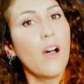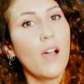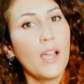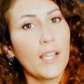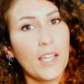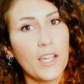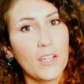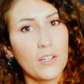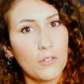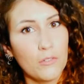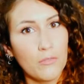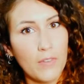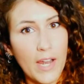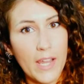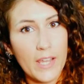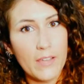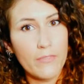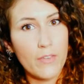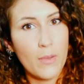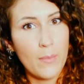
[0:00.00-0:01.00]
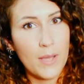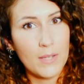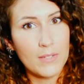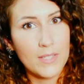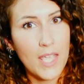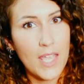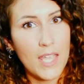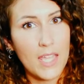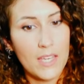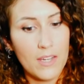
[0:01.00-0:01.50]
I cannot rave about
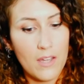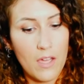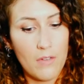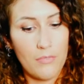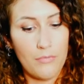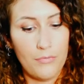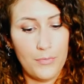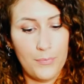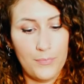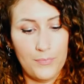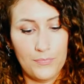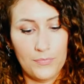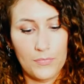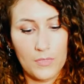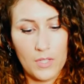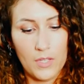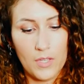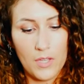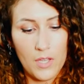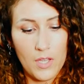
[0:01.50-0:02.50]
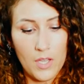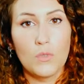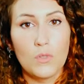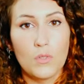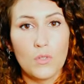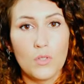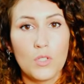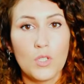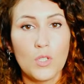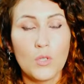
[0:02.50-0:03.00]
Daye enough.
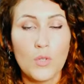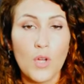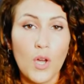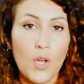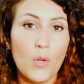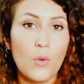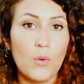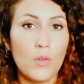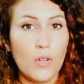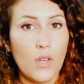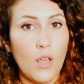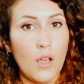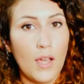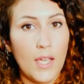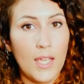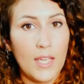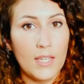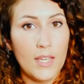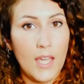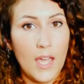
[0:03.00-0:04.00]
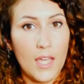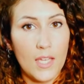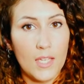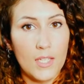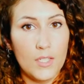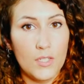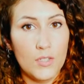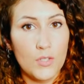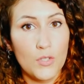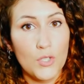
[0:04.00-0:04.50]
You go online
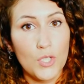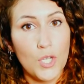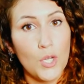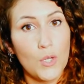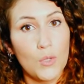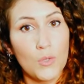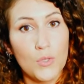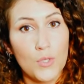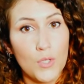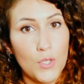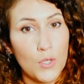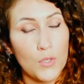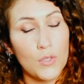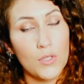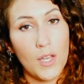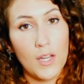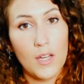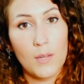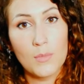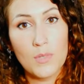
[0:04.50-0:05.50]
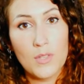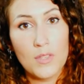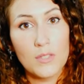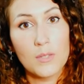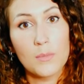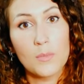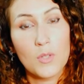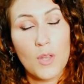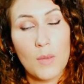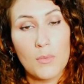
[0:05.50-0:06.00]
and choose to sign up to the
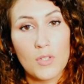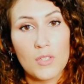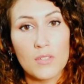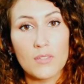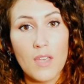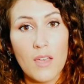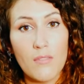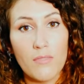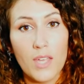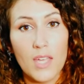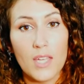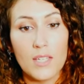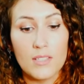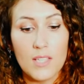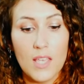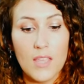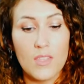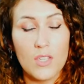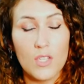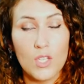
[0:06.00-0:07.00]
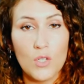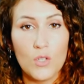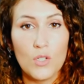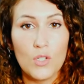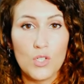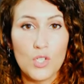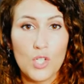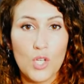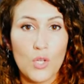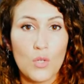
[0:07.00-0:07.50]
subscription service, and then you
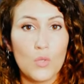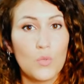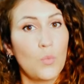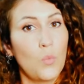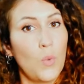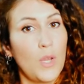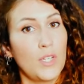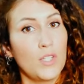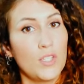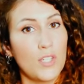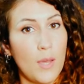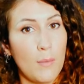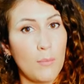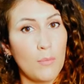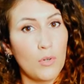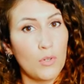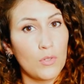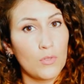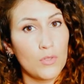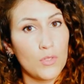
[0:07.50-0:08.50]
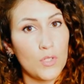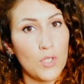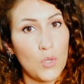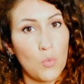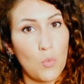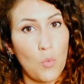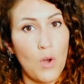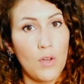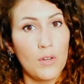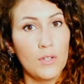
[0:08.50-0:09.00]
can choose which tampons
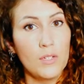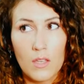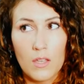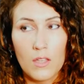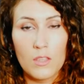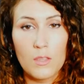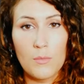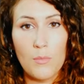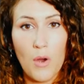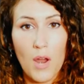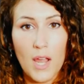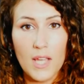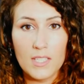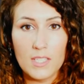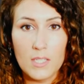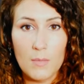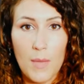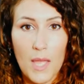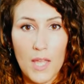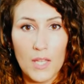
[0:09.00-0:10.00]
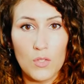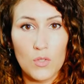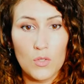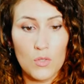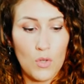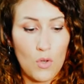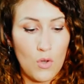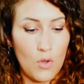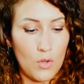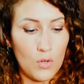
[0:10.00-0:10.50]
you want. The price
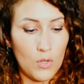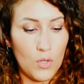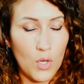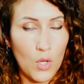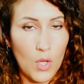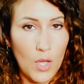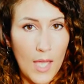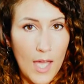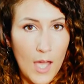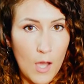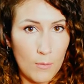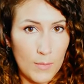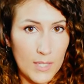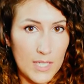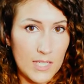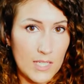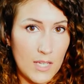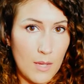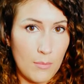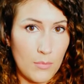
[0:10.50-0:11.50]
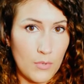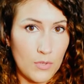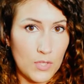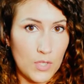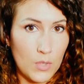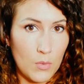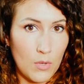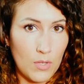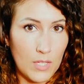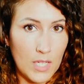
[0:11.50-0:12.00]
depends on how many
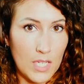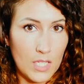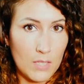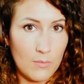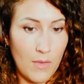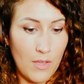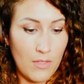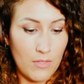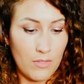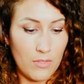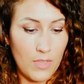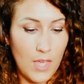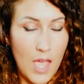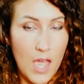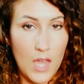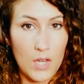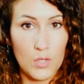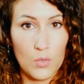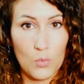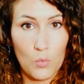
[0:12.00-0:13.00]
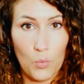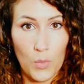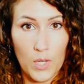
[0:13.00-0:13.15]
tampons you want each month and